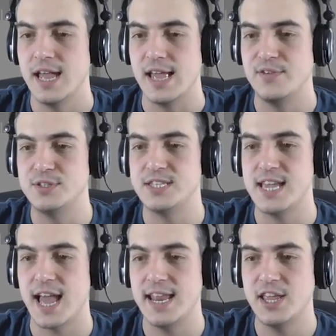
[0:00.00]
If you
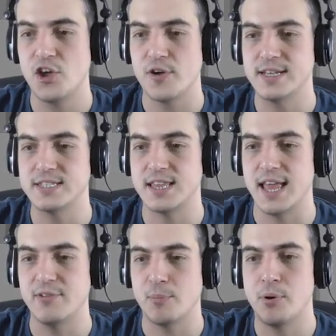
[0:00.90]
see any curious
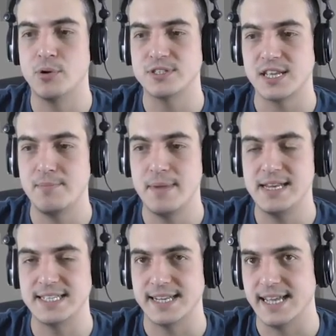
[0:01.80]
thing, report
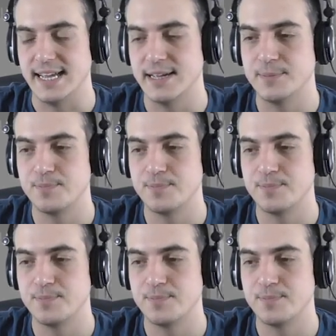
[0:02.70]
immediately.